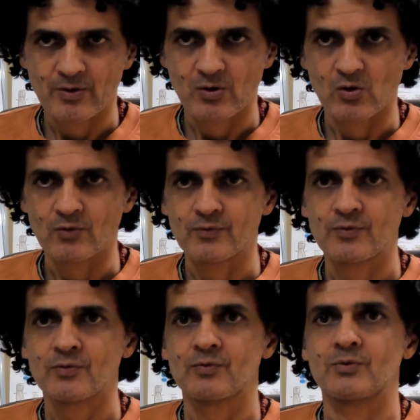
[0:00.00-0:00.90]
of
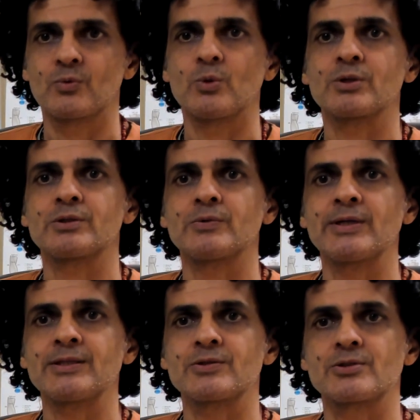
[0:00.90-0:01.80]
the water
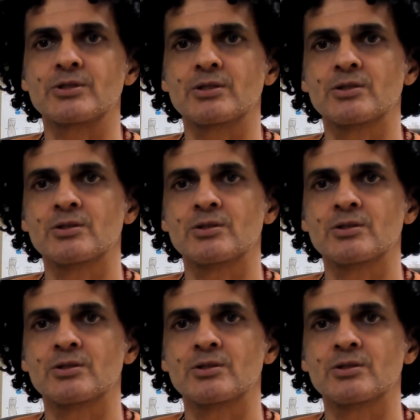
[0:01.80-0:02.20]
energy.